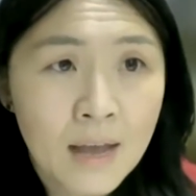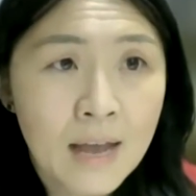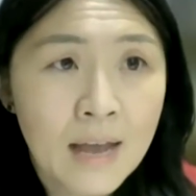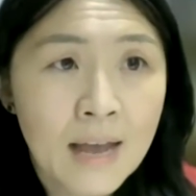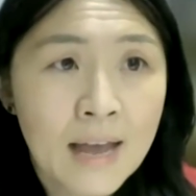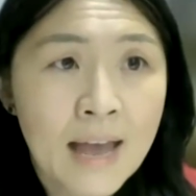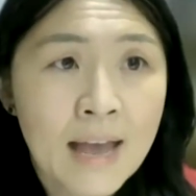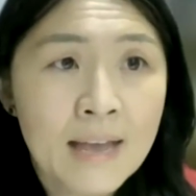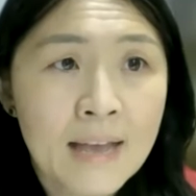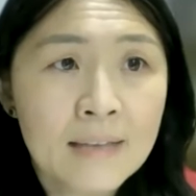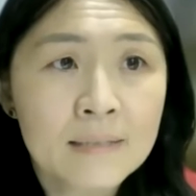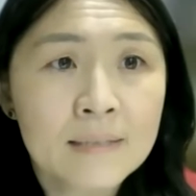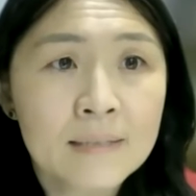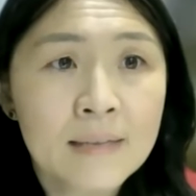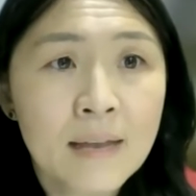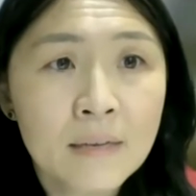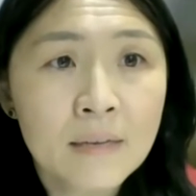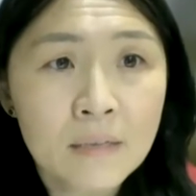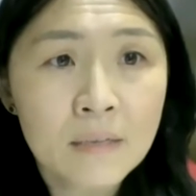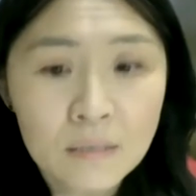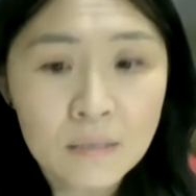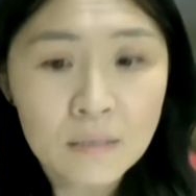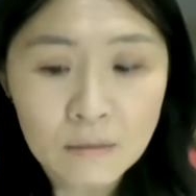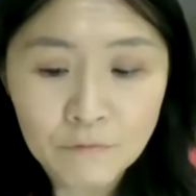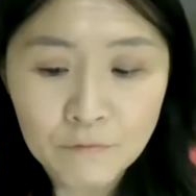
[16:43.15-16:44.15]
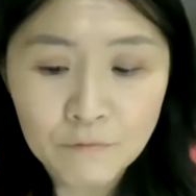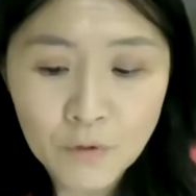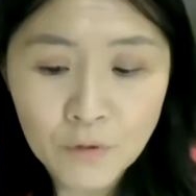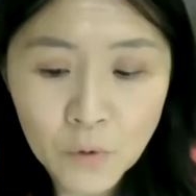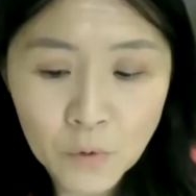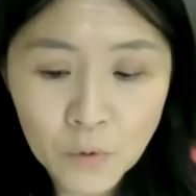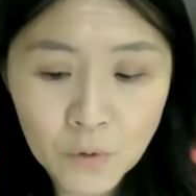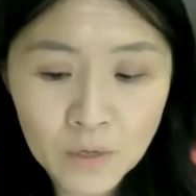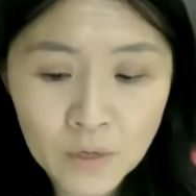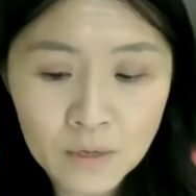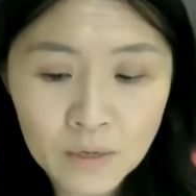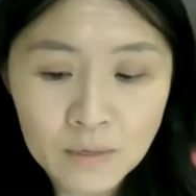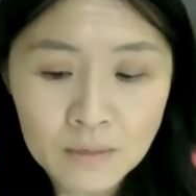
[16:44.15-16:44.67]
has tended to
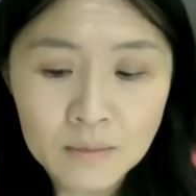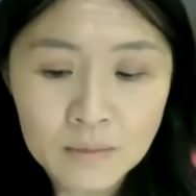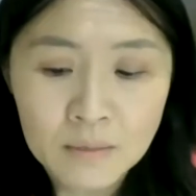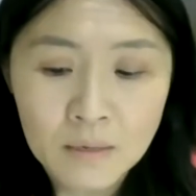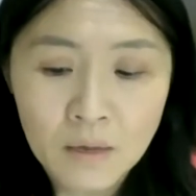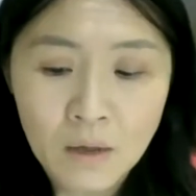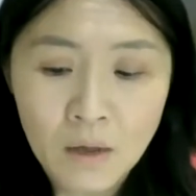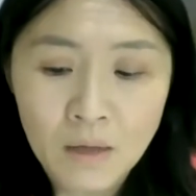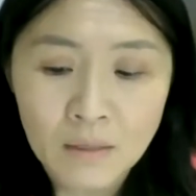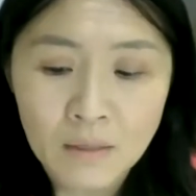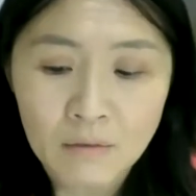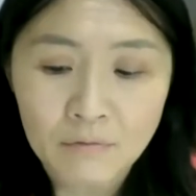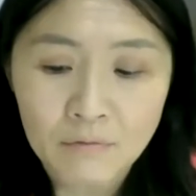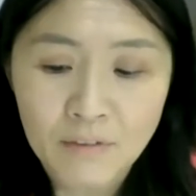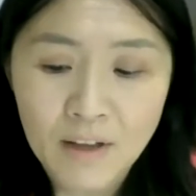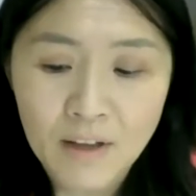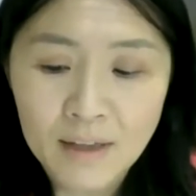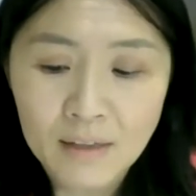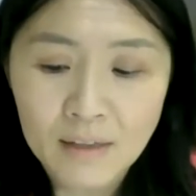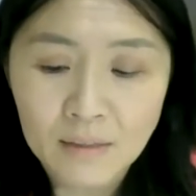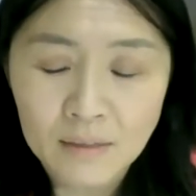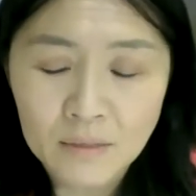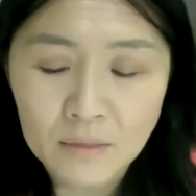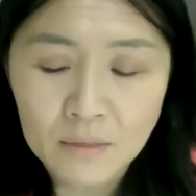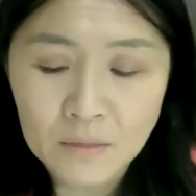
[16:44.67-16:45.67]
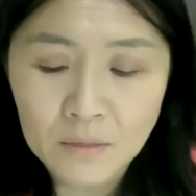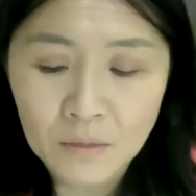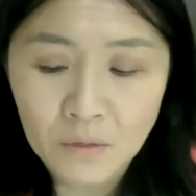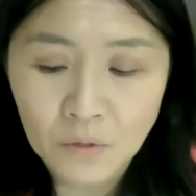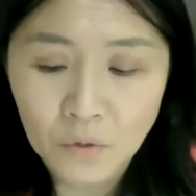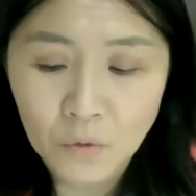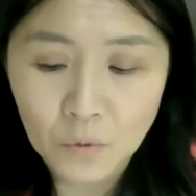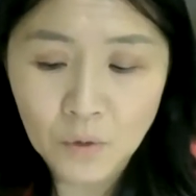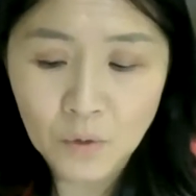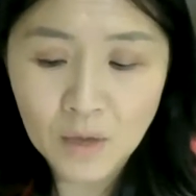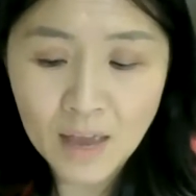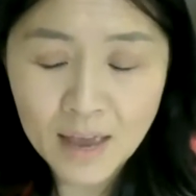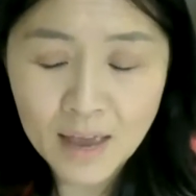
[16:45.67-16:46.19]
focus on the violence
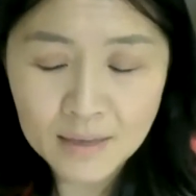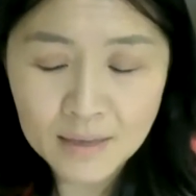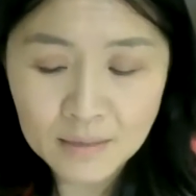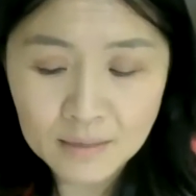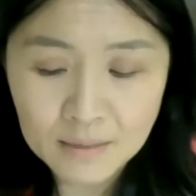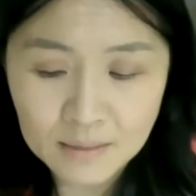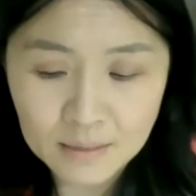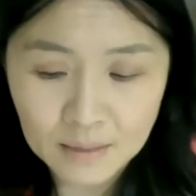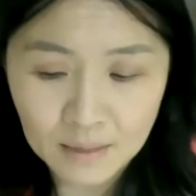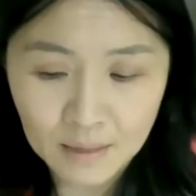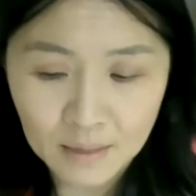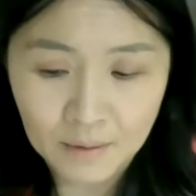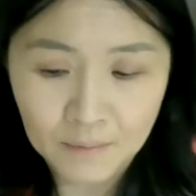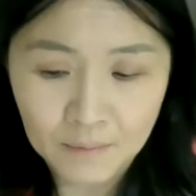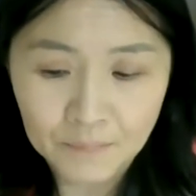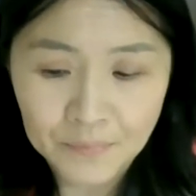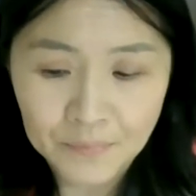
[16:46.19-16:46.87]
you can see.